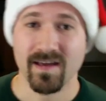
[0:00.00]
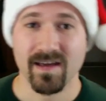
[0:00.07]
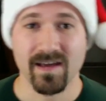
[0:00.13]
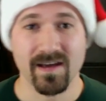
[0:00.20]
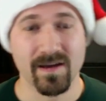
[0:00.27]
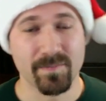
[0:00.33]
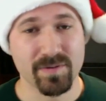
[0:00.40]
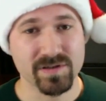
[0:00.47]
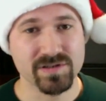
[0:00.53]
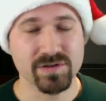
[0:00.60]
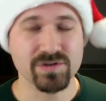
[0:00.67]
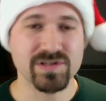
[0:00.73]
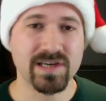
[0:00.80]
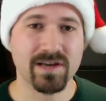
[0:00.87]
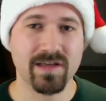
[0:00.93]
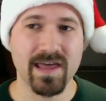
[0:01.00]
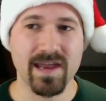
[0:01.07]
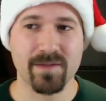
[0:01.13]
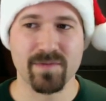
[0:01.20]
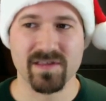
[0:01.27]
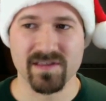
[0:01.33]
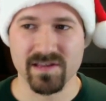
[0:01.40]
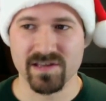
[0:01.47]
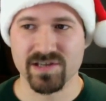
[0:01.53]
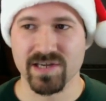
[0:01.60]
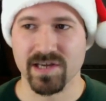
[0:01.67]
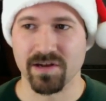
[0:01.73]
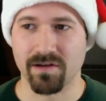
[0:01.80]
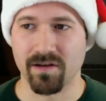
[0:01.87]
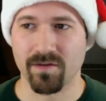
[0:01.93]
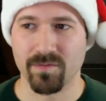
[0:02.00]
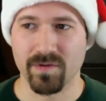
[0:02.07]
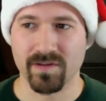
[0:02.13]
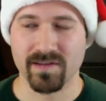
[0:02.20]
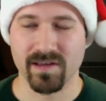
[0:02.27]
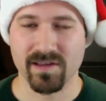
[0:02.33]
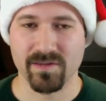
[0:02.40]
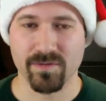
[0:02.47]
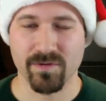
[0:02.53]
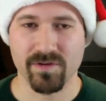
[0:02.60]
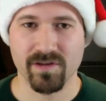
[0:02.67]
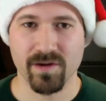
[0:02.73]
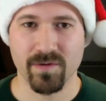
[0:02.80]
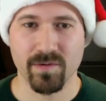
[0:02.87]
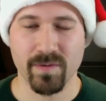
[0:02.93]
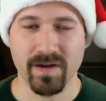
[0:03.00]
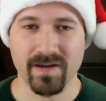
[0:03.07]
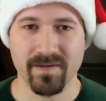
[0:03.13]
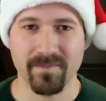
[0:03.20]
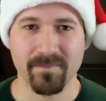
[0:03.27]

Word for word: a personal channel and a business channel. You want to tell us what those are real quick?